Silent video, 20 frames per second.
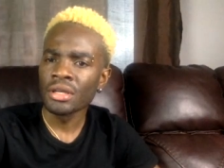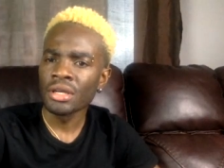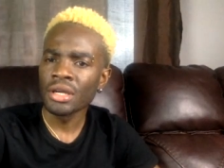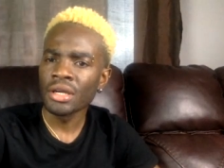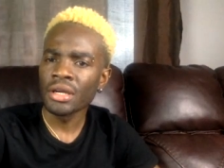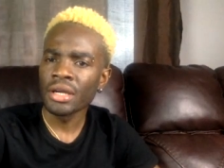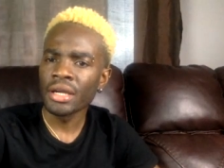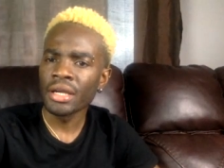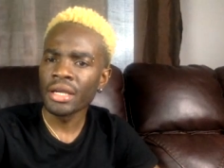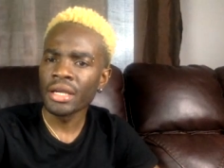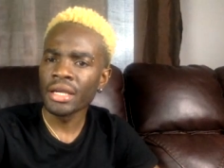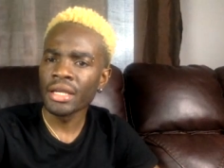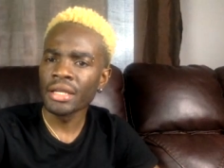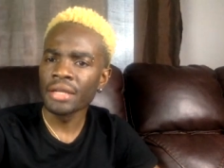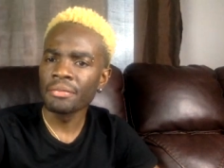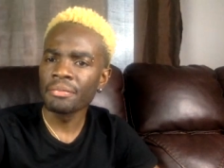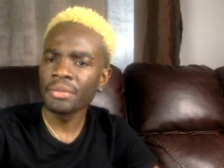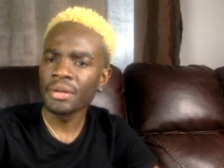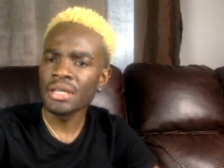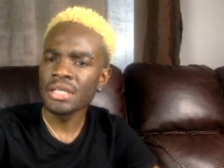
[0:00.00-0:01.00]
All right,
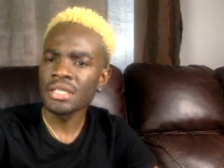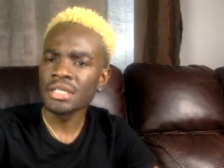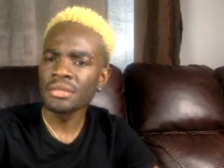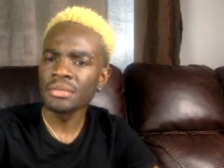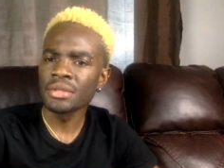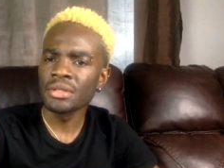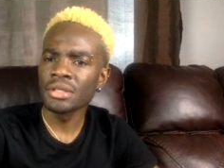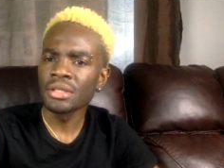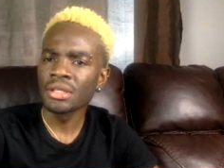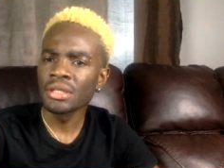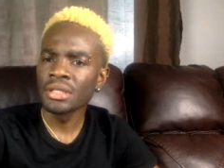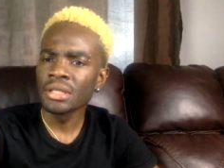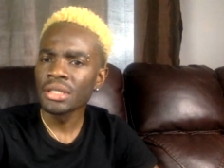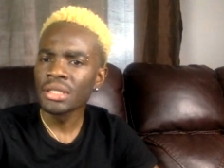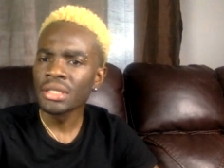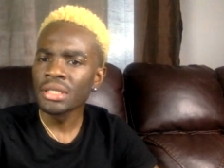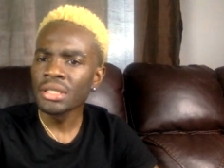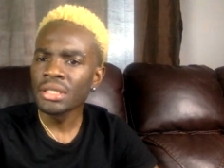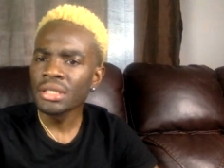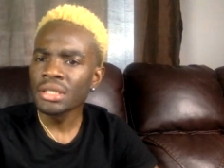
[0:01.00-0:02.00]
any possible
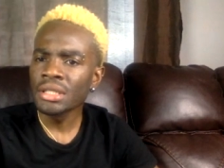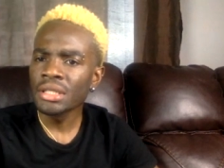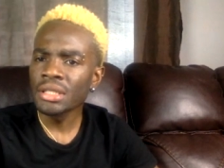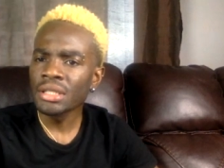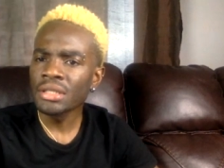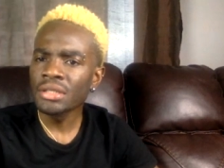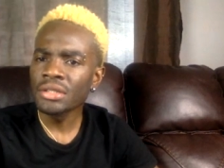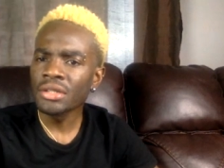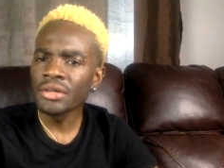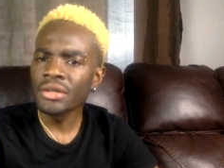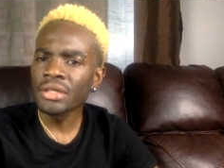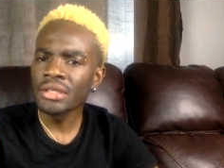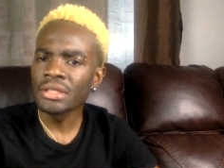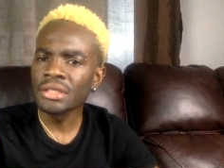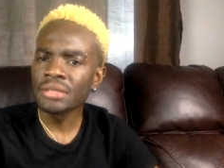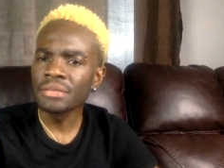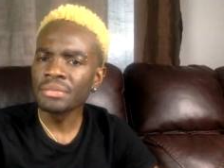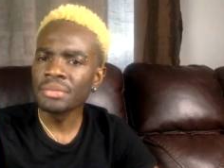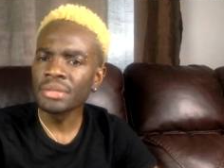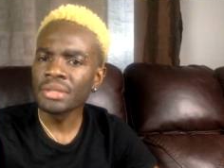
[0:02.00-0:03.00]
keto
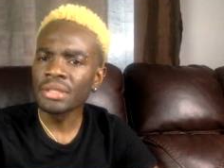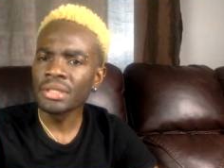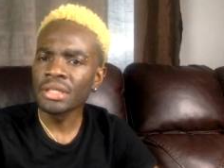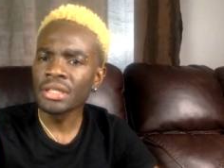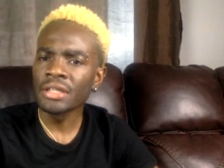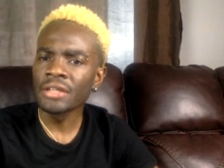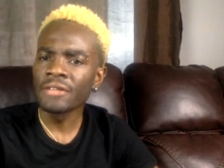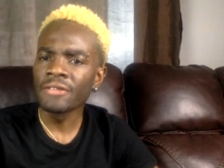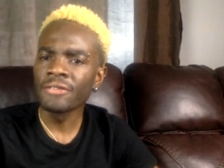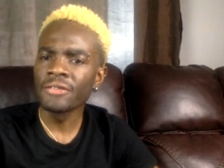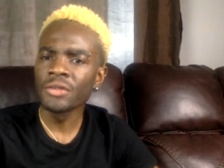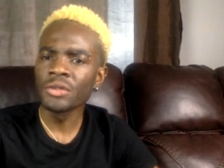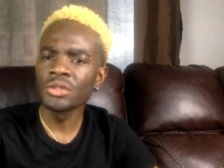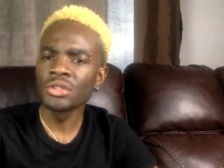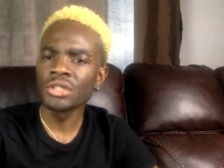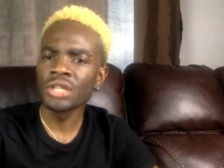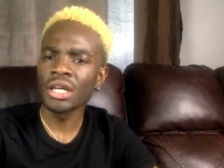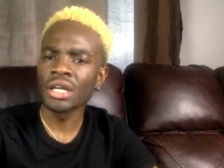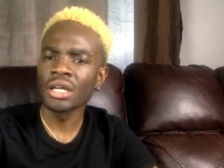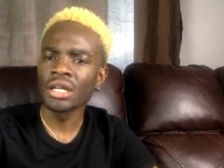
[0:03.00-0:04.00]
recipe in the
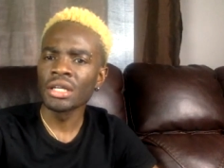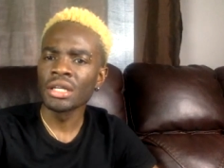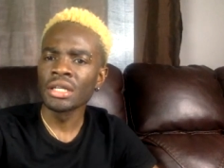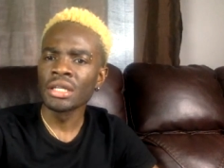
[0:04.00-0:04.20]
future.